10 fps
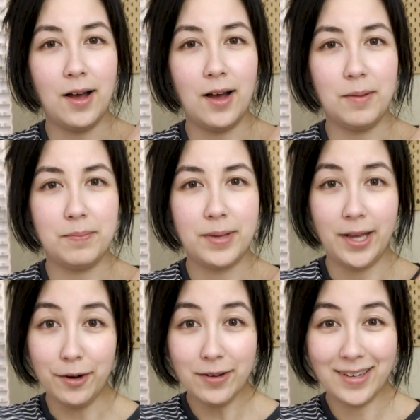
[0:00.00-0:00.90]
up
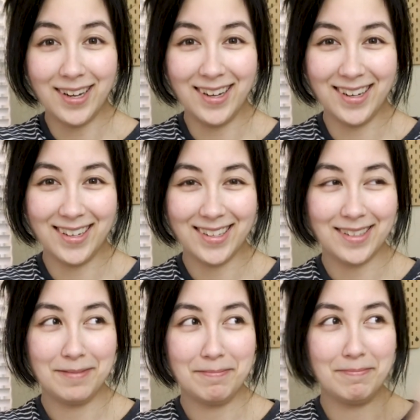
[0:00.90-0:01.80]
here.
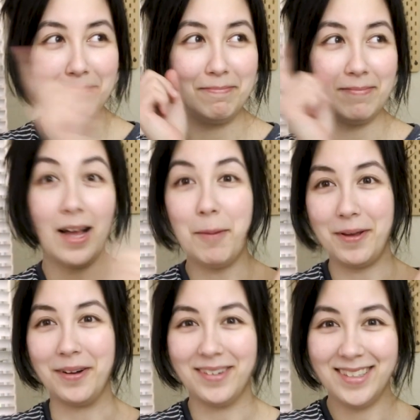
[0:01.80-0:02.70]
Up
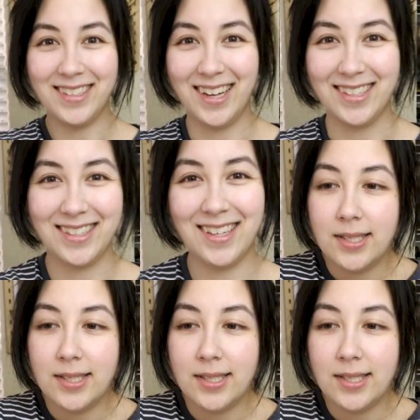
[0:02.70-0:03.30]
here, yes.